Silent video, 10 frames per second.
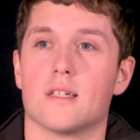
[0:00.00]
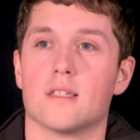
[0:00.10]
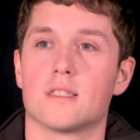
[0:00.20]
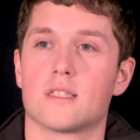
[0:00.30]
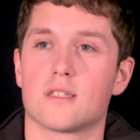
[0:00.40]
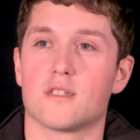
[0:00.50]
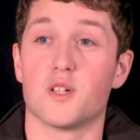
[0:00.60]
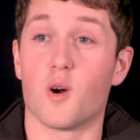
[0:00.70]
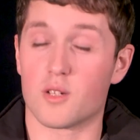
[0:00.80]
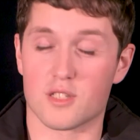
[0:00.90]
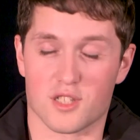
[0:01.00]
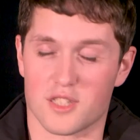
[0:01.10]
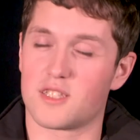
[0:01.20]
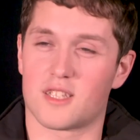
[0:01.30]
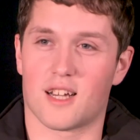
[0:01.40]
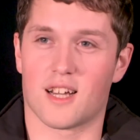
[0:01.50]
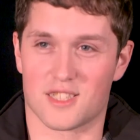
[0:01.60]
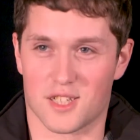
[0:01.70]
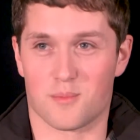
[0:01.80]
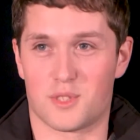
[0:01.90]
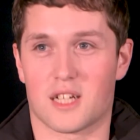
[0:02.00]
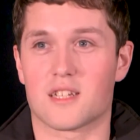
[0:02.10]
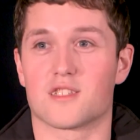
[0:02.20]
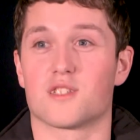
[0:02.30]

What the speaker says: is not just a subject,